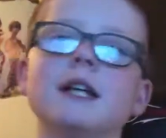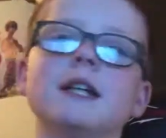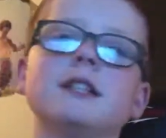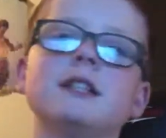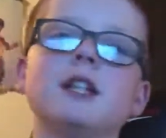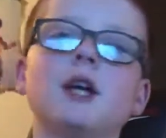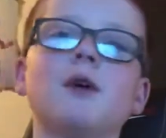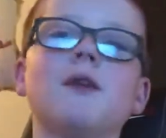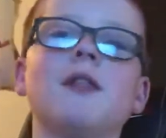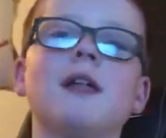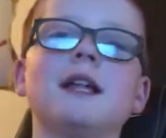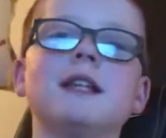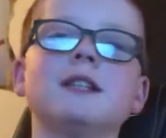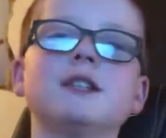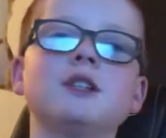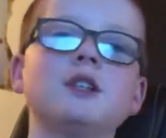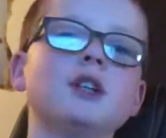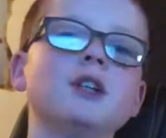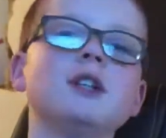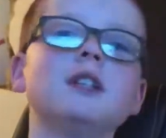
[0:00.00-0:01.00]
So there's
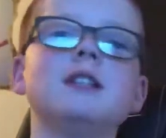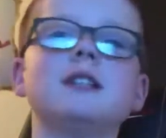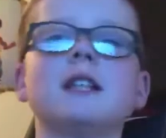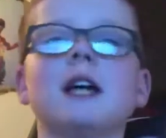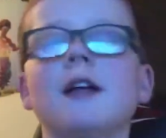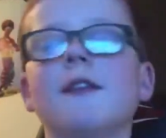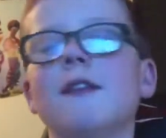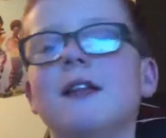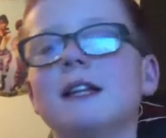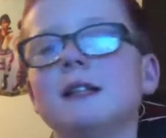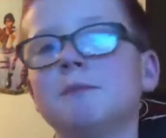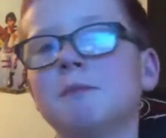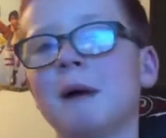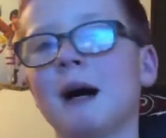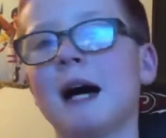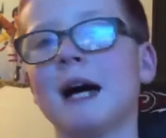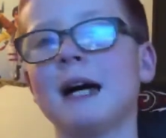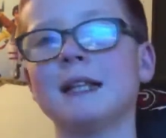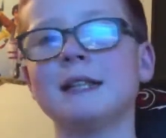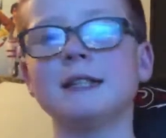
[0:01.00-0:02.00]
goods and there's
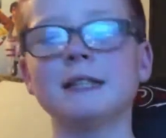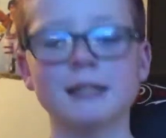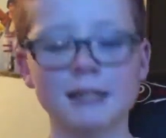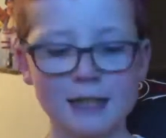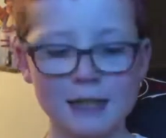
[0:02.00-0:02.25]
bads.